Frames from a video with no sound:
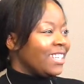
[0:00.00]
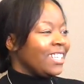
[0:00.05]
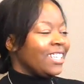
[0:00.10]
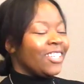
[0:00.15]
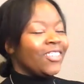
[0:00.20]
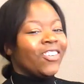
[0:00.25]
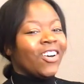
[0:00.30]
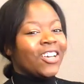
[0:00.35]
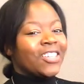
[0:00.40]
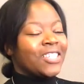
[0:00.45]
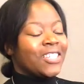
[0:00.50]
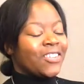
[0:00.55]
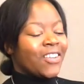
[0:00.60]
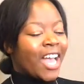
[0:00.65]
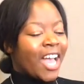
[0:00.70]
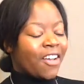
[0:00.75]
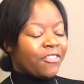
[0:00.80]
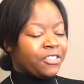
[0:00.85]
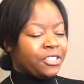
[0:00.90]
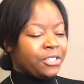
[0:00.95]
you also
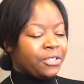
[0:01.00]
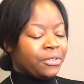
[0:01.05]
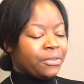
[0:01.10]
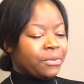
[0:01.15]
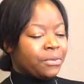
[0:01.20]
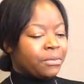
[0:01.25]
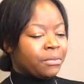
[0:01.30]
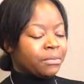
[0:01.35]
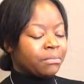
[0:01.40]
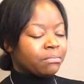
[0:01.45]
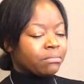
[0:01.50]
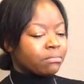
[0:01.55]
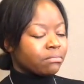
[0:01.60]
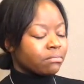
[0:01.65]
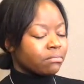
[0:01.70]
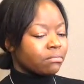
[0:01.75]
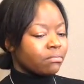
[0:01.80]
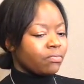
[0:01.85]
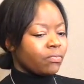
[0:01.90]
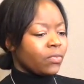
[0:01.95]
have to
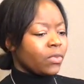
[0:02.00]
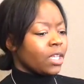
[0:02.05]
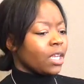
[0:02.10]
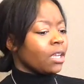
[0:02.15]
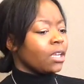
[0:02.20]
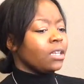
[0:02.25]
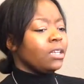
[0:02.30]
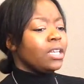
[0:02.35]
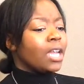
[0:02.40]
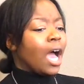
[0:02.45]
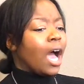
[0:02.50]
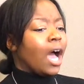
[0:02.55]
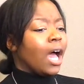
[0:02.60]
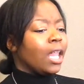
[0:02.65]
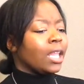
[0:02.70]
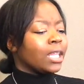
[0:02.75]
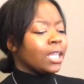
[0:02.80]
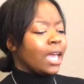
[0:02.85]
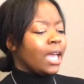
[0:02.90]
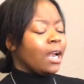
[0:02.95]

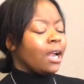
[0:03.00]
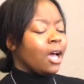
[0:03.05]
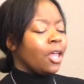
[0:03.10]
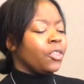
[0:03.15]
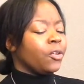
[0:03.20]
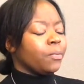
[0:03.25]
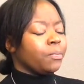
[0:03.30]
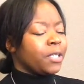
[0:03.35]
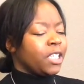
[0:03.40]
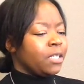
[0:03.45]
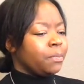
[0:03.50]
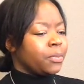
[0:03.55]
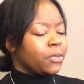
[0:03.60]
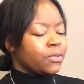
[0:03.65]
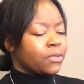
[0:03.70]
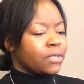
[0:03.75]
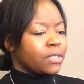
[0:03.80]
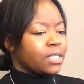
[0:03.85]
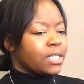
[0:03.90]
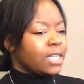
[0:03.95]
not let other
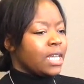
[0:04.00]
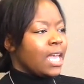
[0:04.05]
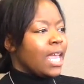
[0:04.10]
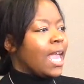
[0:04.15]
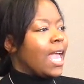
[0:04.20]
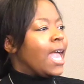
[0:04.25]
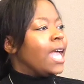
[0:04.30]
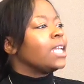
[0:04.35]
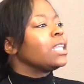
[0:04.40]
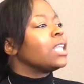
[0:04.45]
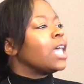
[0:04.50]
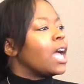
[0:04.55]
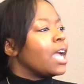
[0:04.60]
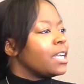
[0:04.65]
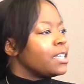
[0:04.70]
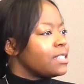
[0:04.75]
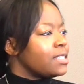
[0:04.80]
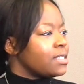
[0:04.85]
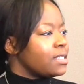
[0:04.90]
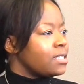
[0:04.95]
people's
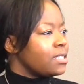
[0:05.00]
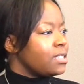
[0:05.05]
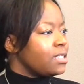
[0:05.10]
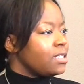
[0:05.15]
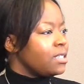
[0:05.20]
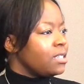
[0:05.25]
headlines